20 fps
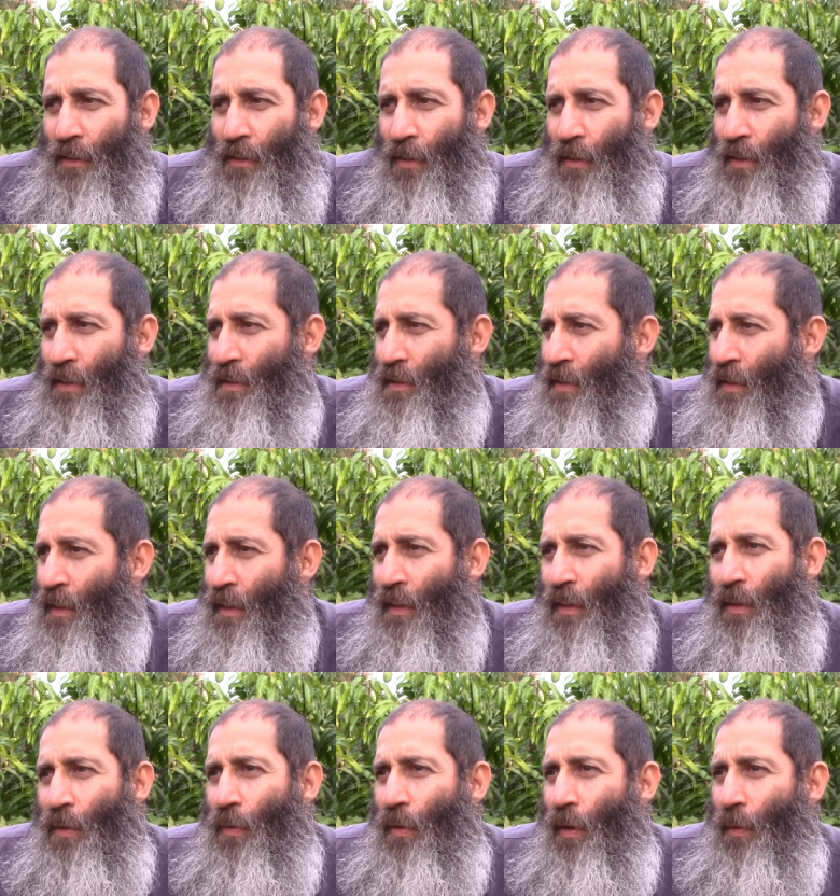So this,
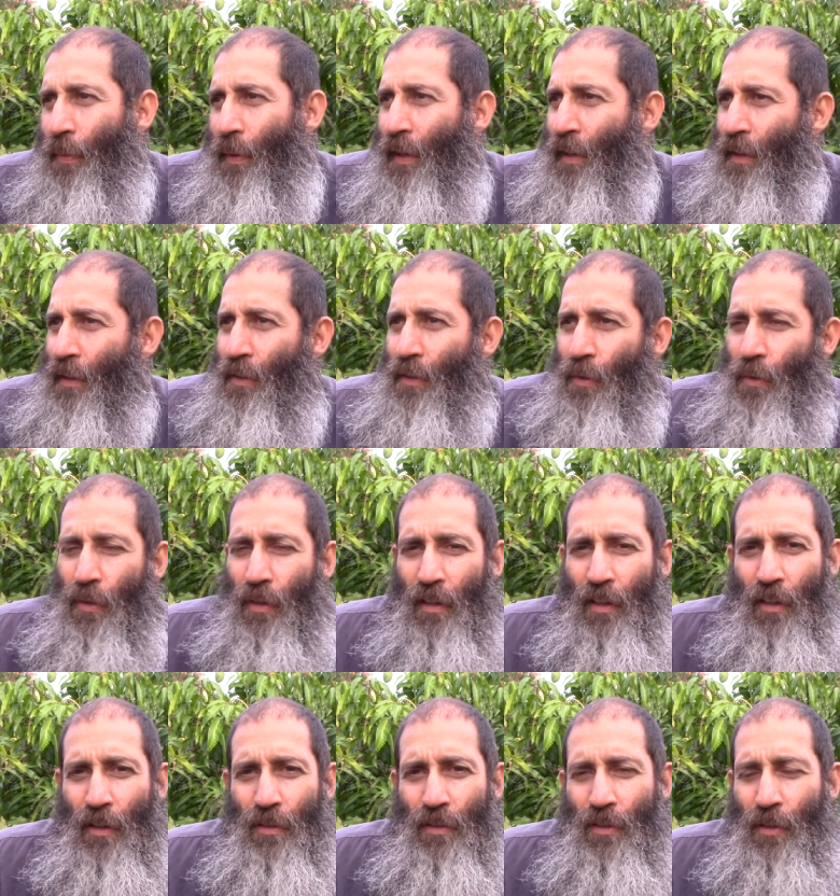what are we gonna do? You
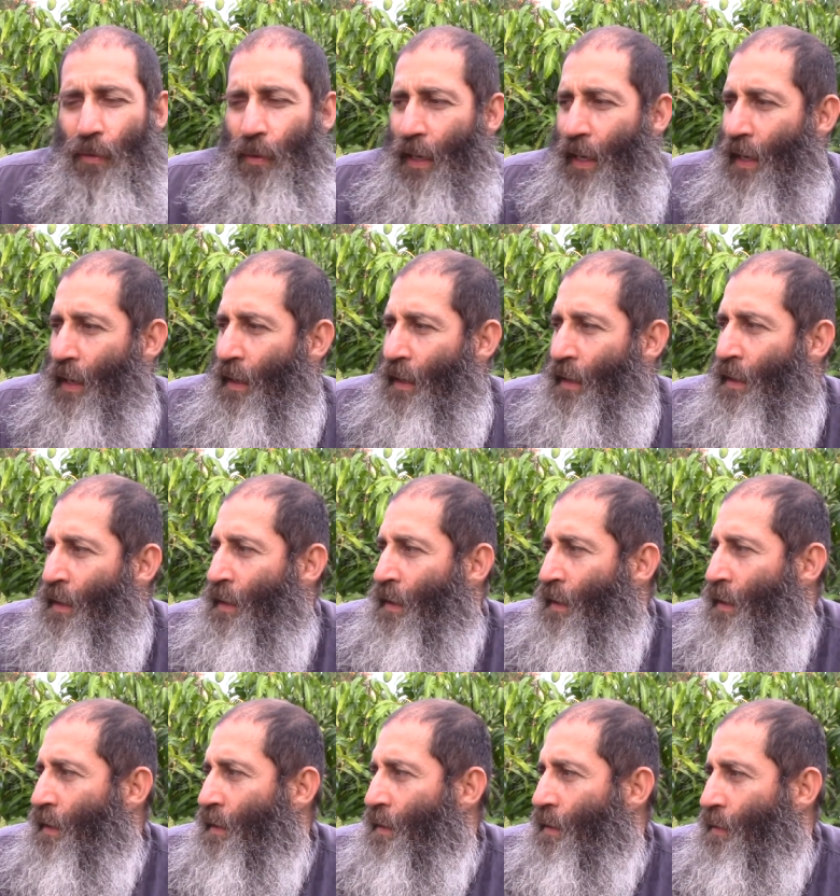know, so we gotta,
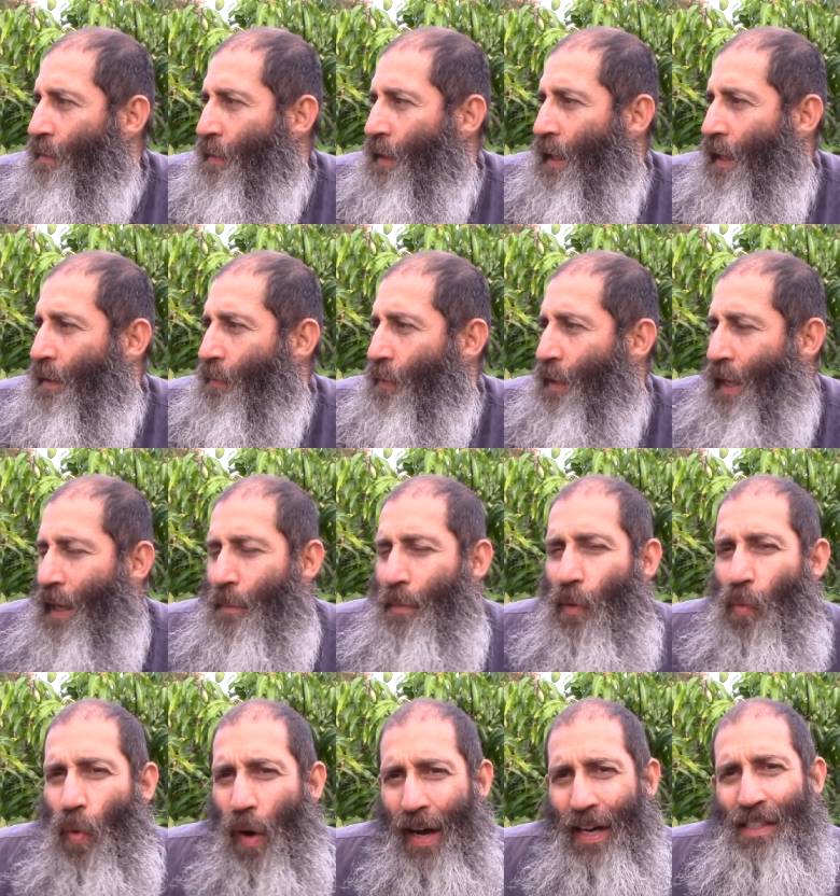we gotta, we gotta be
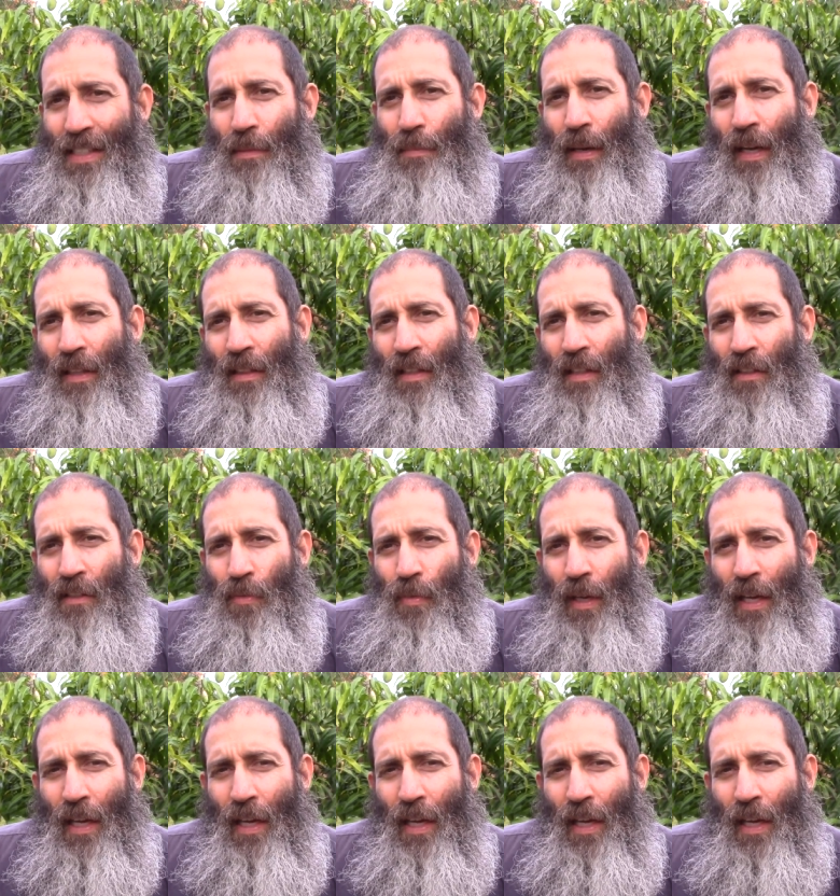wise about this. We